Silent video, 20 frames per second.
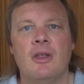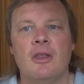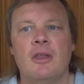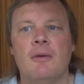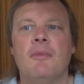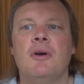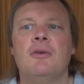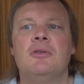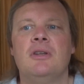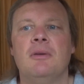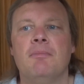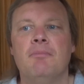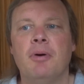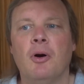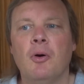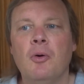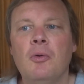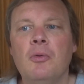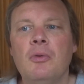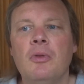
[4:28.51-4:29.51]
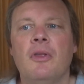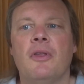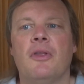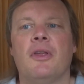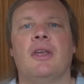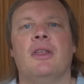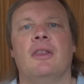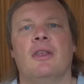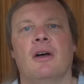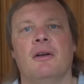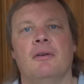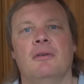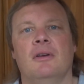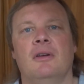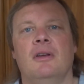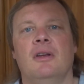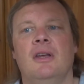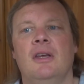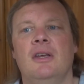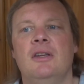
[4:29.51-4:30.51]
The most important thing, though,
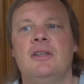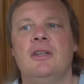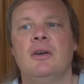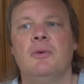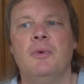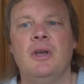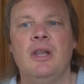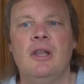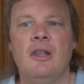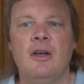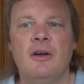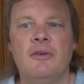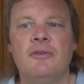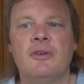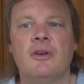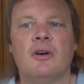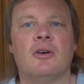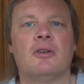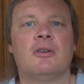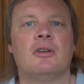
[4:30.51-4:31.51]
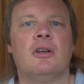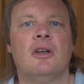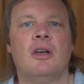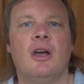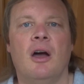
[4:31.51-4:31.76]
is that we love God